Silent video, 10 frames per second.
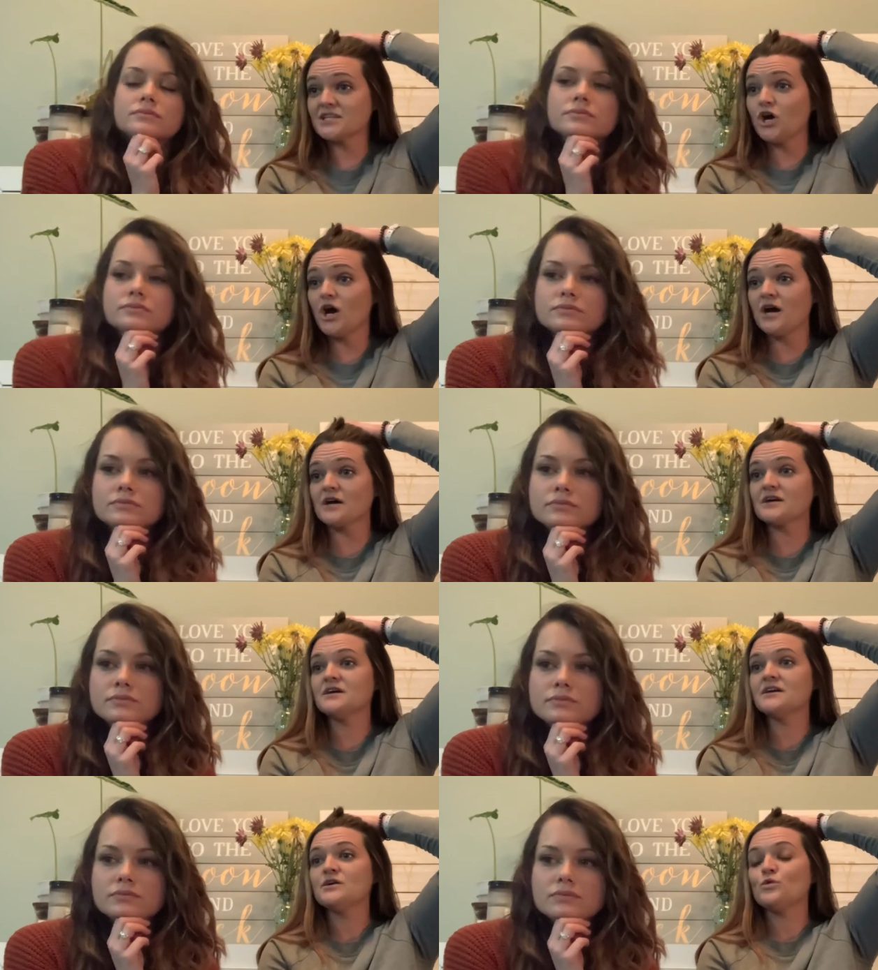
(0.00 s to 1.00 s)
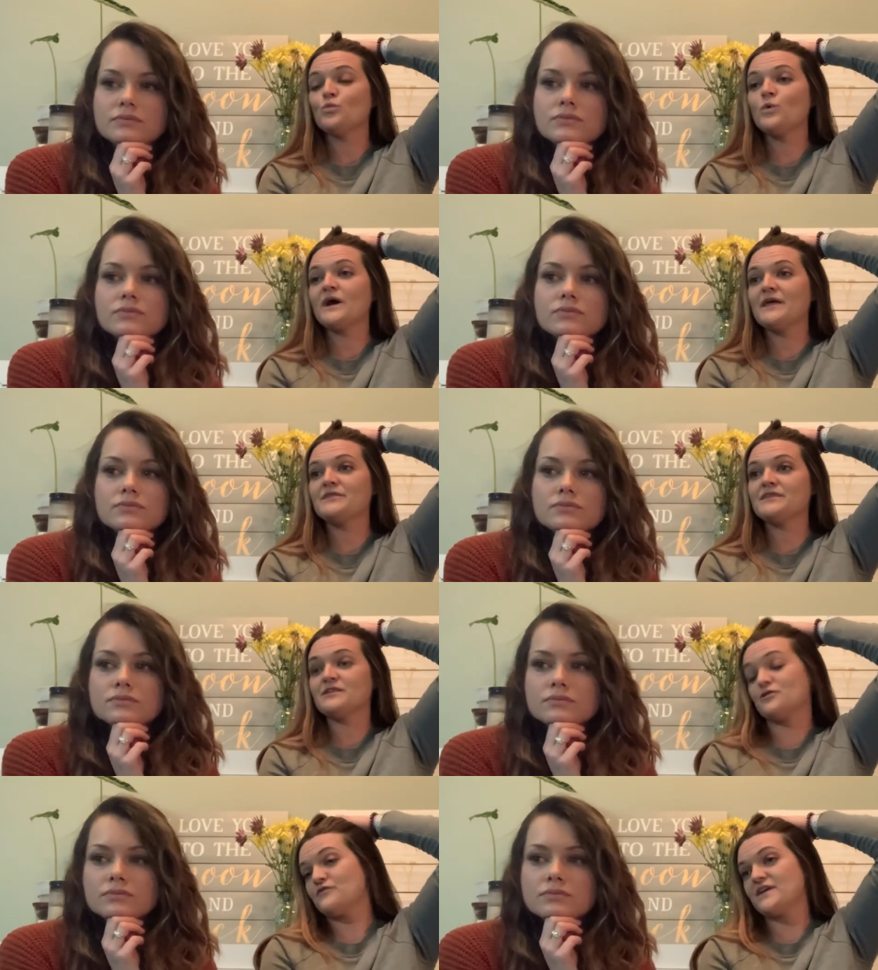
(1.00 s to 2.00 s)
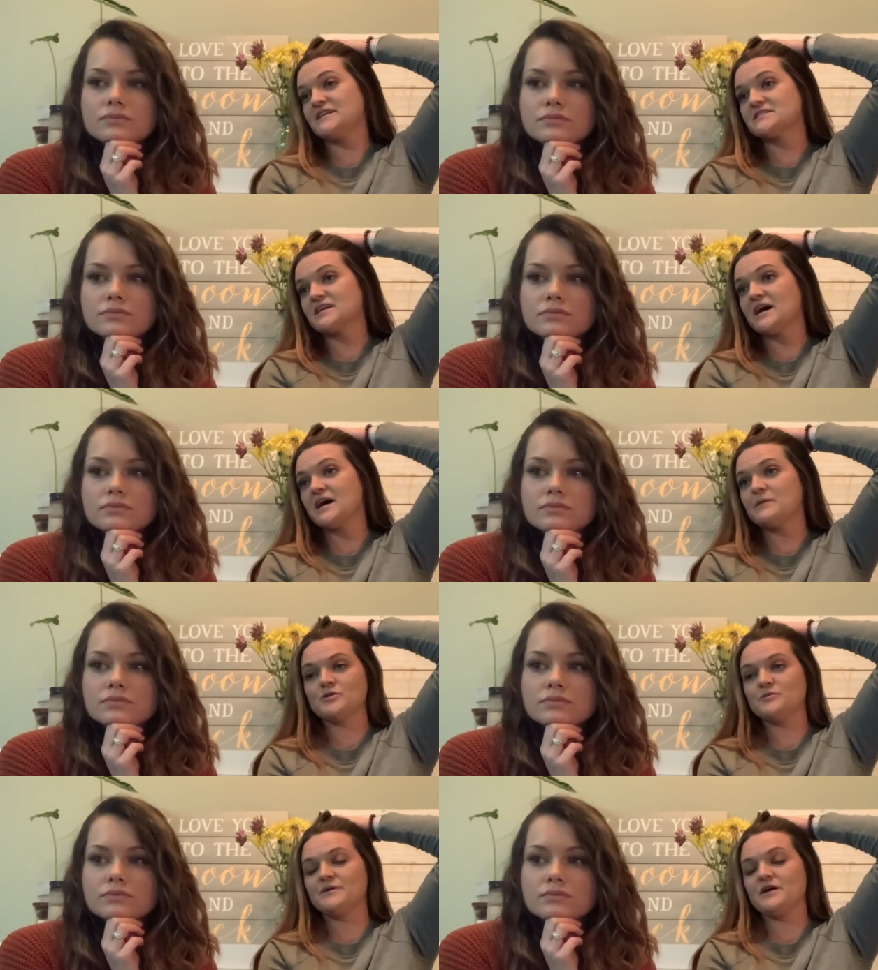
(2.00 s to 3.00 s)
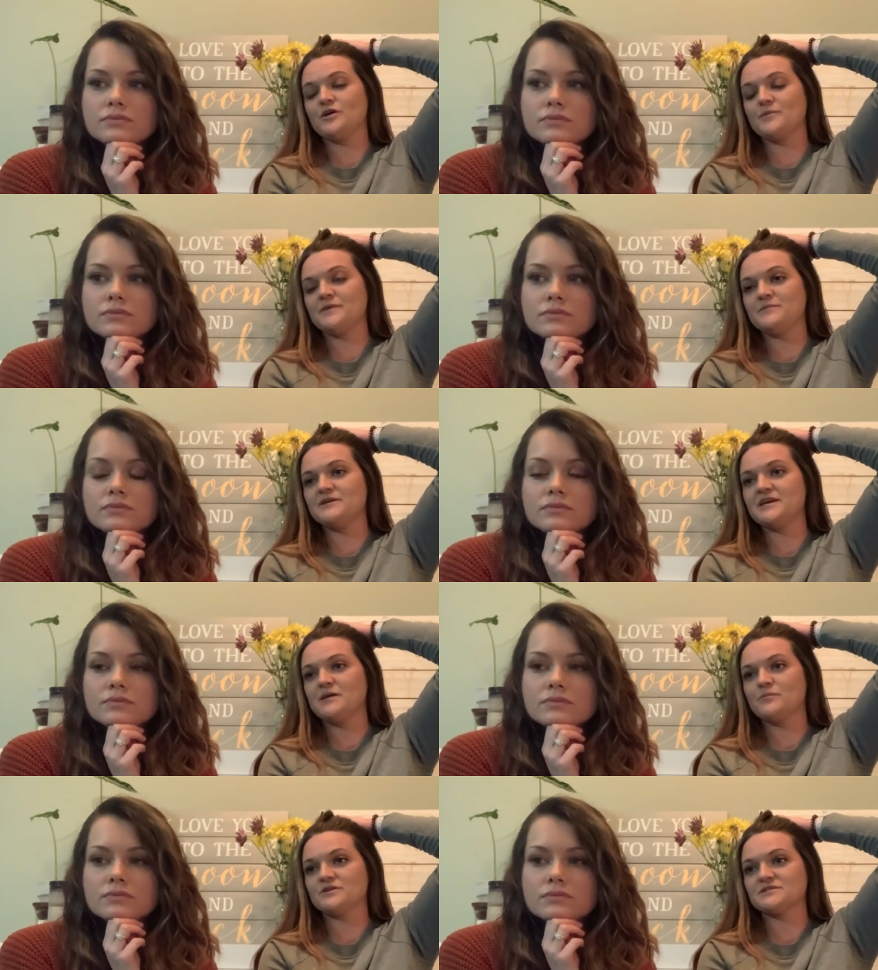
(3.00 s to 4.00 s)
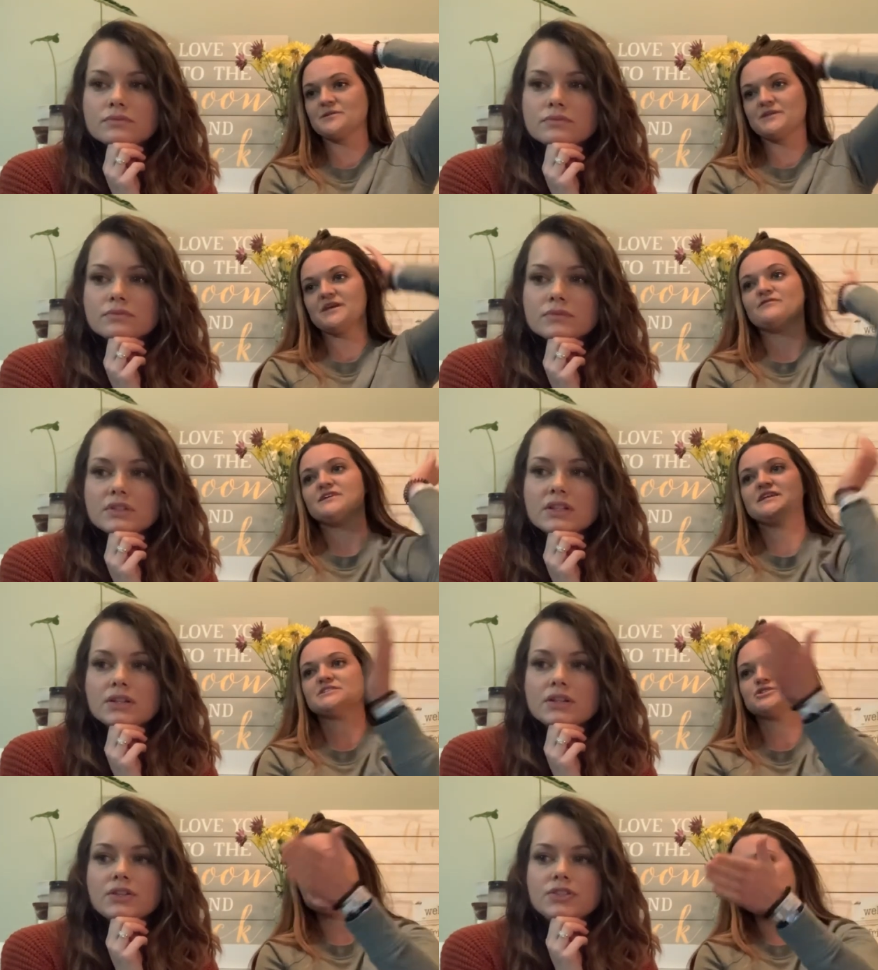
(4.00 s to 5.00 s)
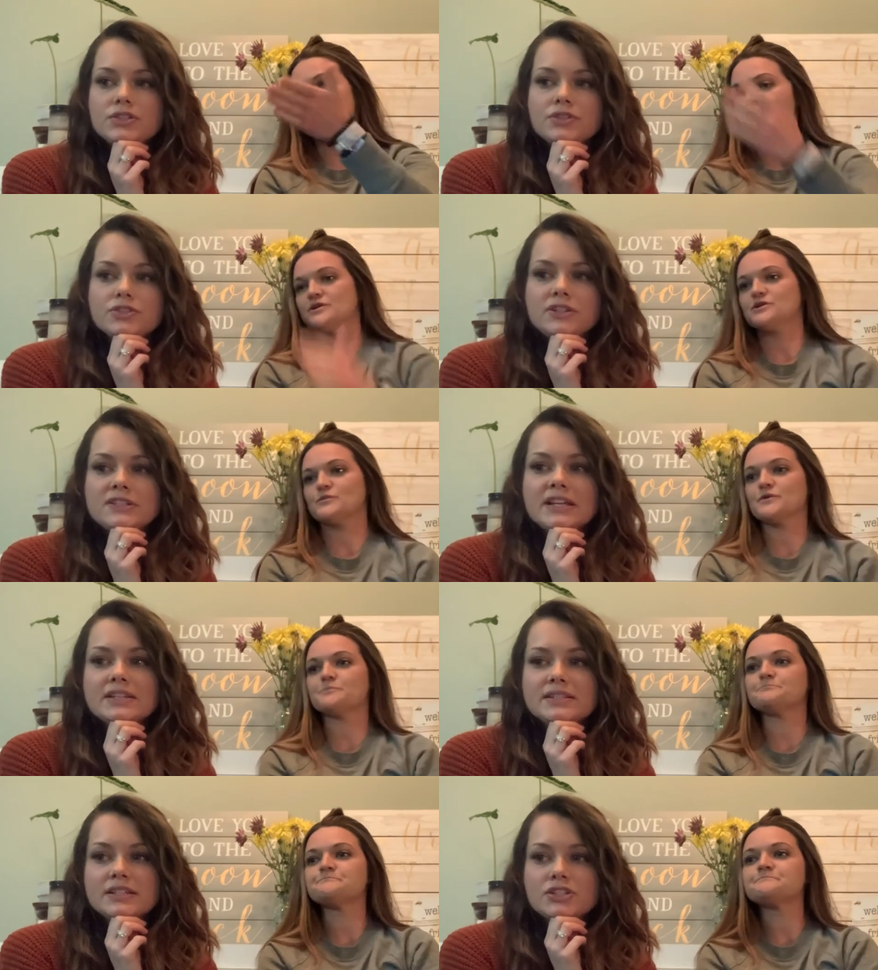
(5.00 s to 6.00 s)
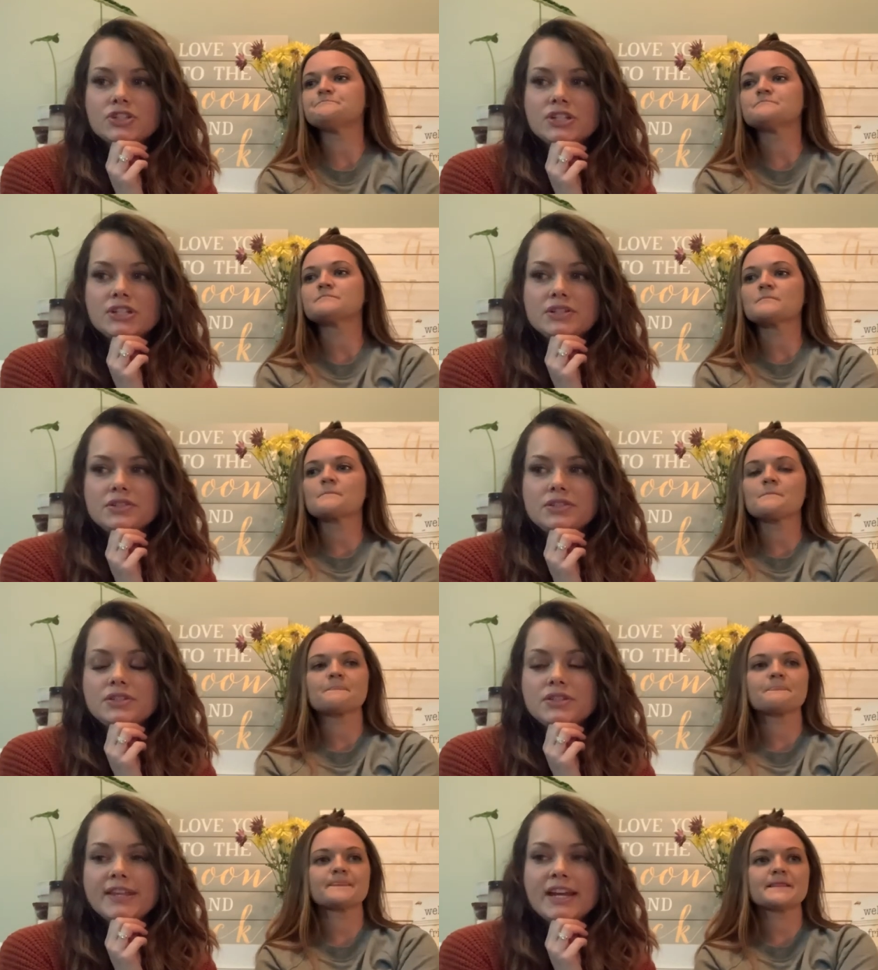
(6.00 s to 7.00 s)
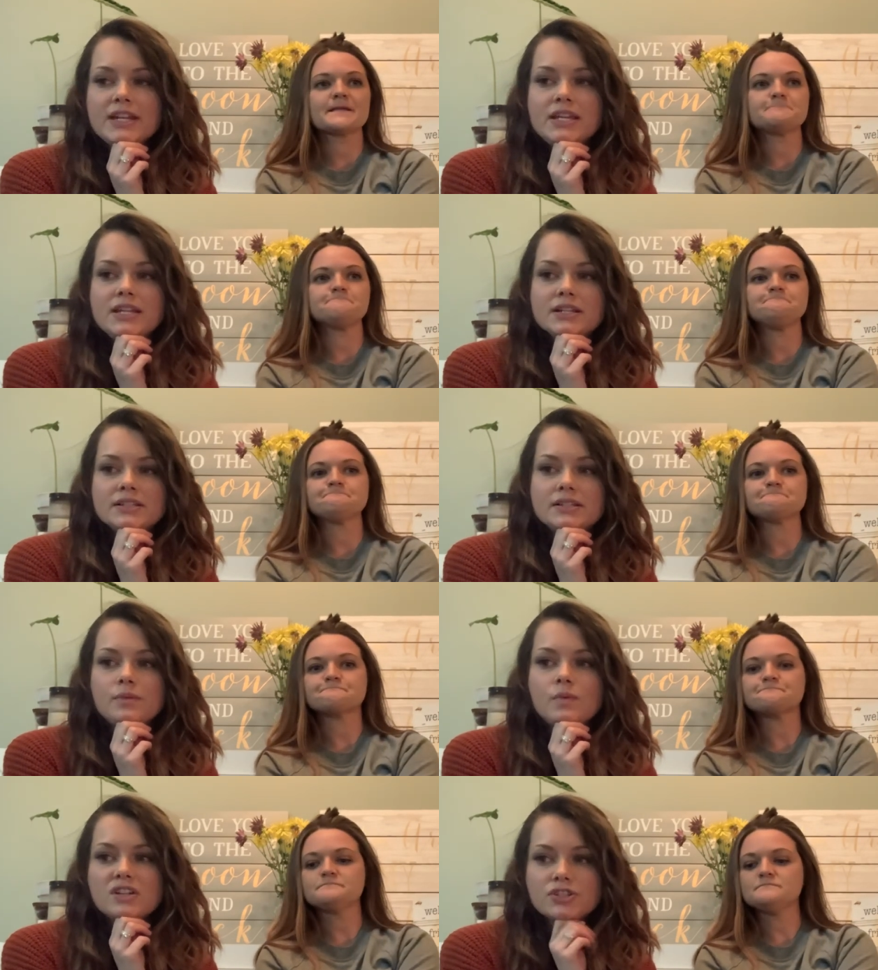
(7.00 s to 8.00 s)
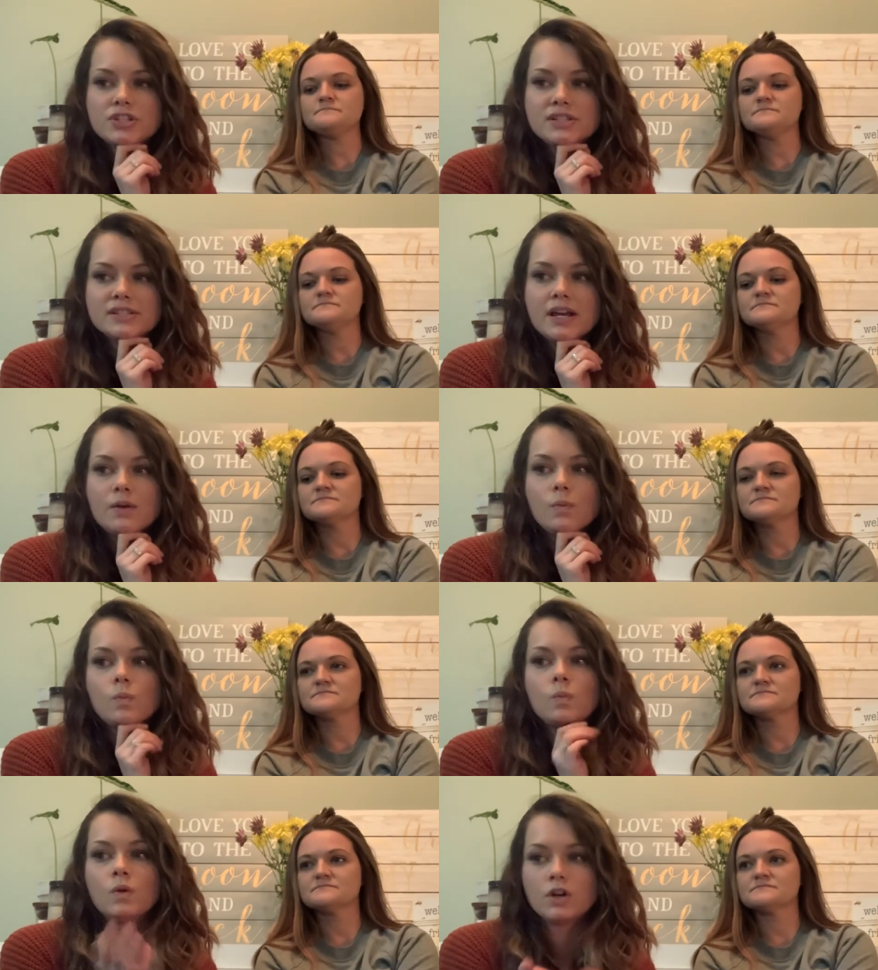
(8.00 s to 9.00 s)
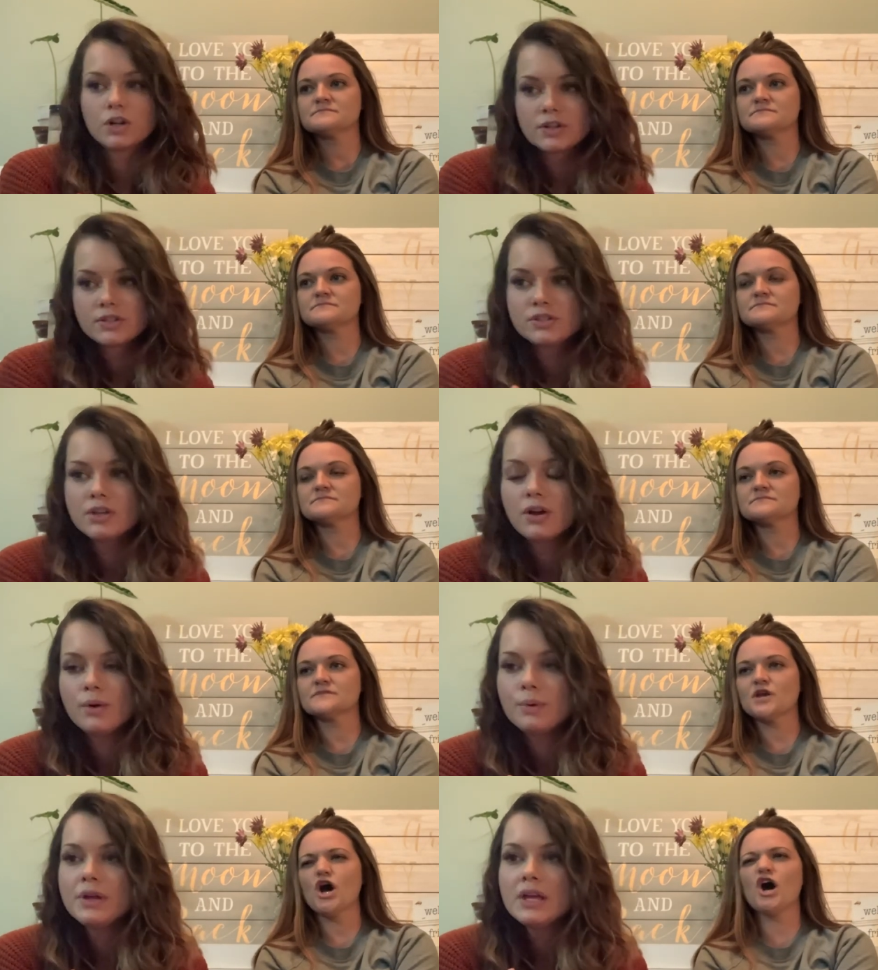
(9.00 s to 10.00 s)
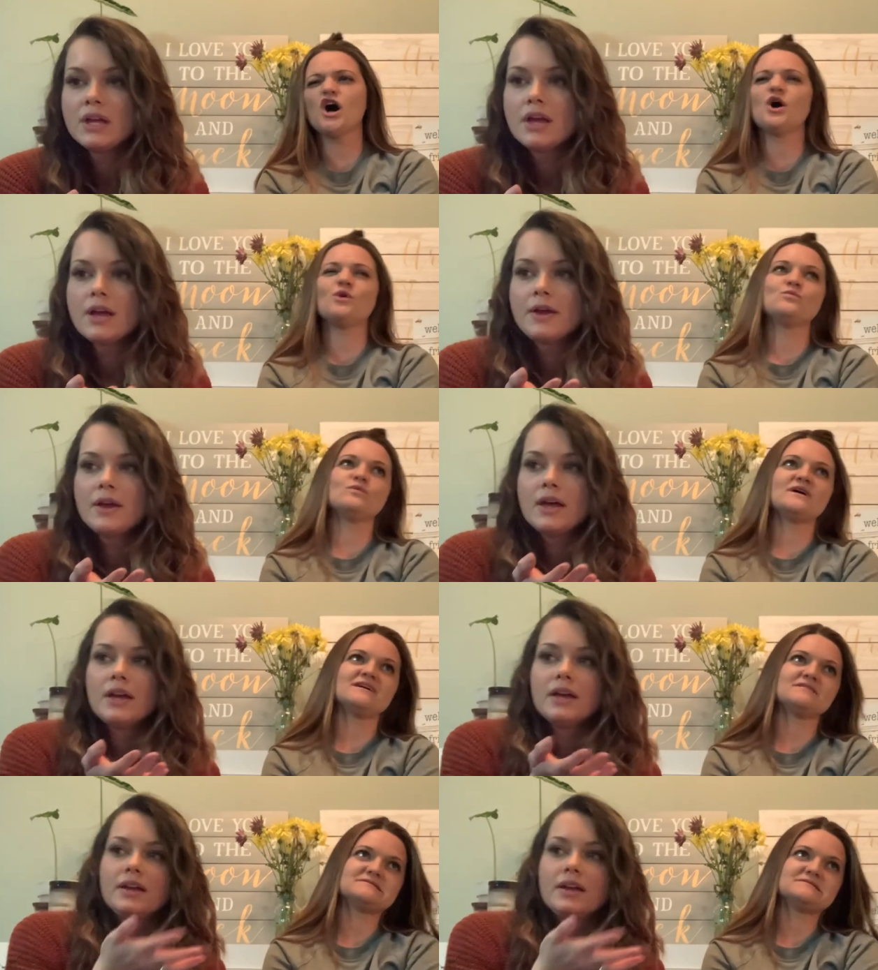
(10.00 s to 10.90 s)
Speaker 1: dog with either FaceTime or a, or a baby camera or something if he doesn't do it. So she says that
Speaker 2: she that he does it while she's at work. So oh well,